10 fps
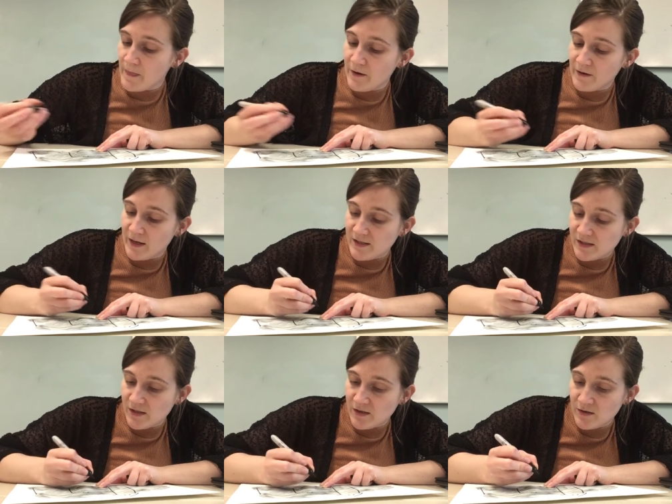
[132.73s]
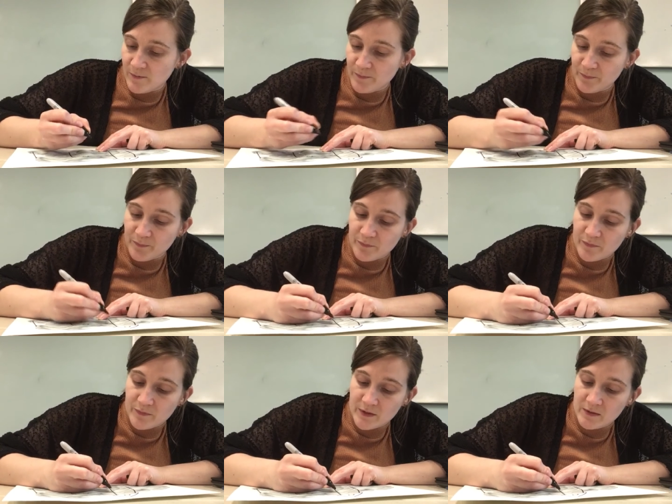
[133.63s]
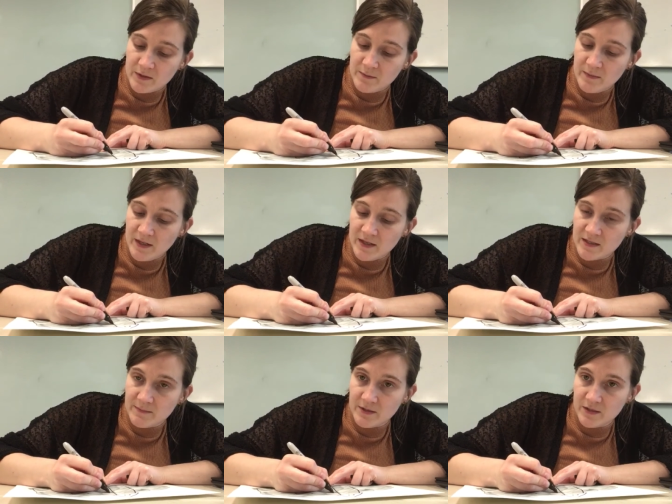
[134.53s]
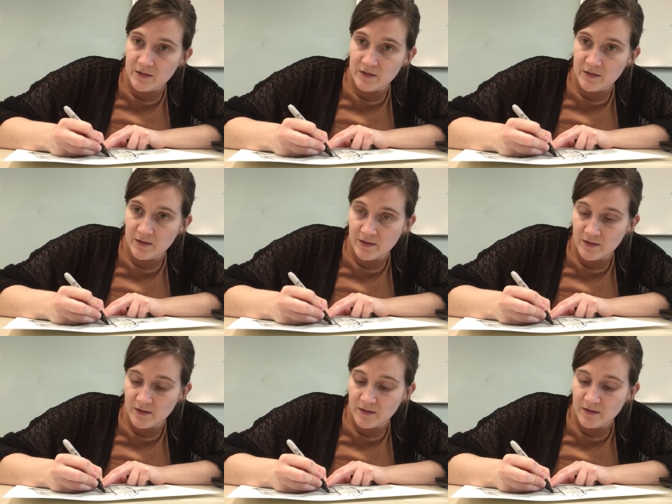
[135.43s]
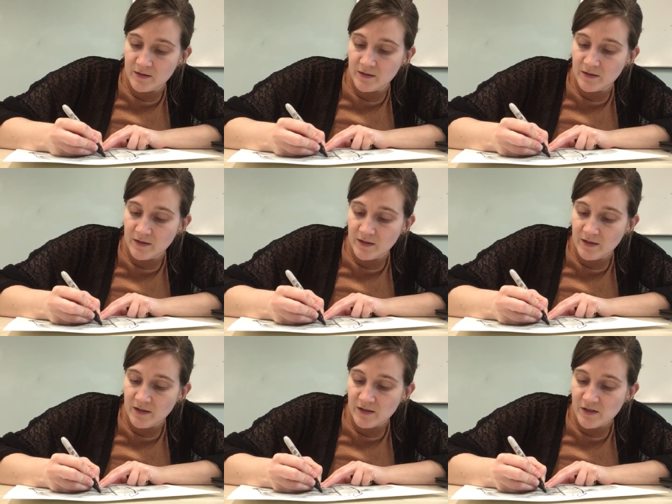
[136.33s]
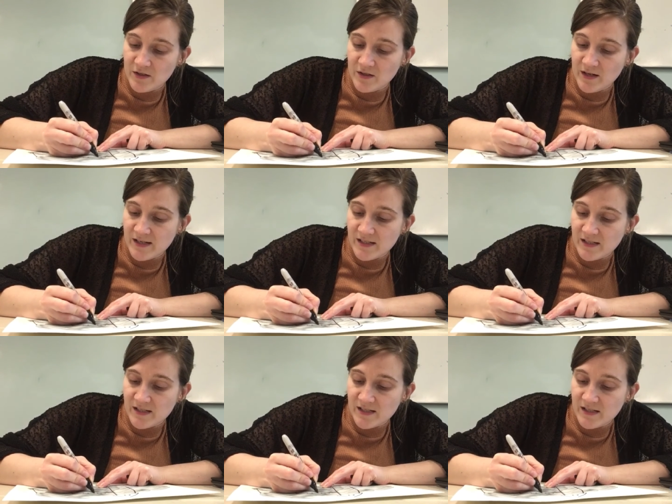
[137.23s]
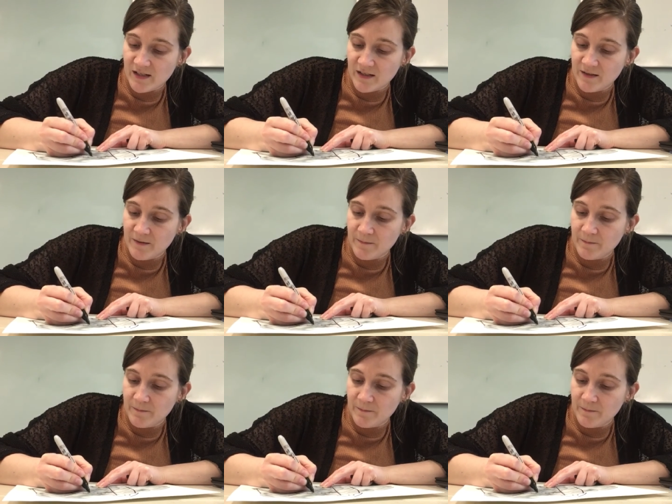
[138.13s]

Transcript: Okay, so I'm gonna make some little, I'll show you guys this in a second.